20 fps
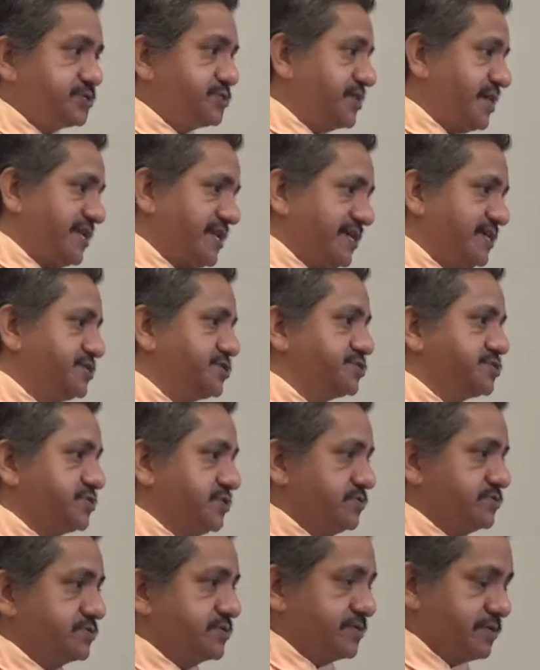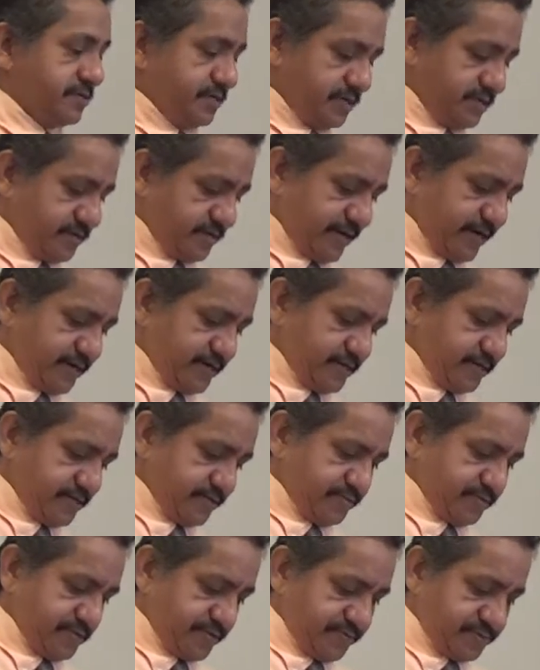is not an insult, right? Let
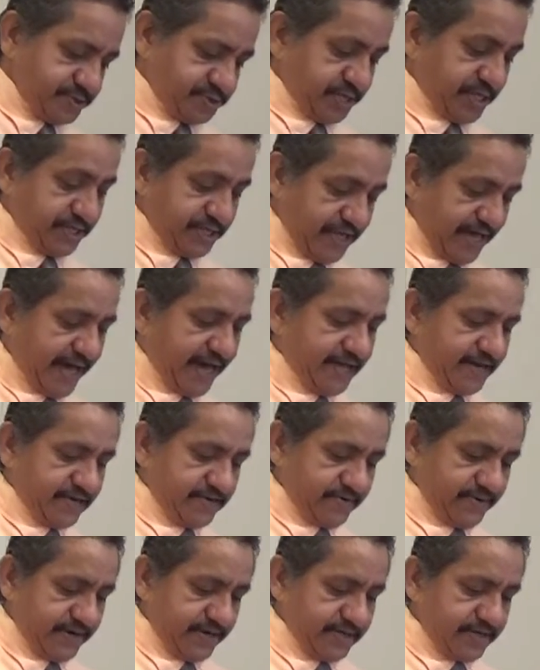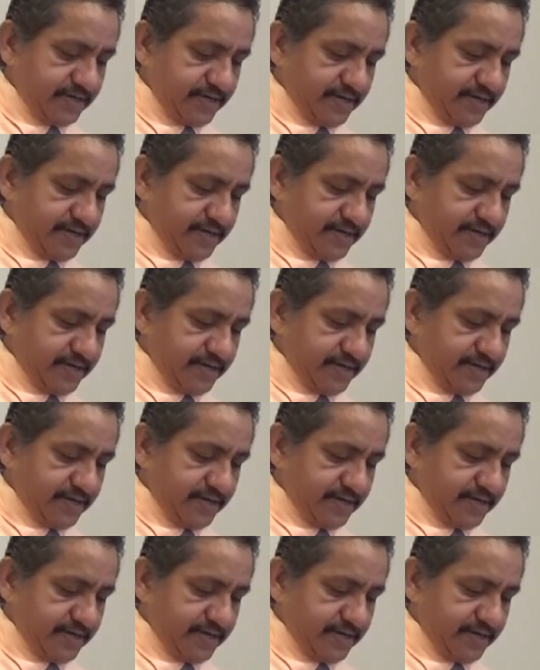me, let me say that,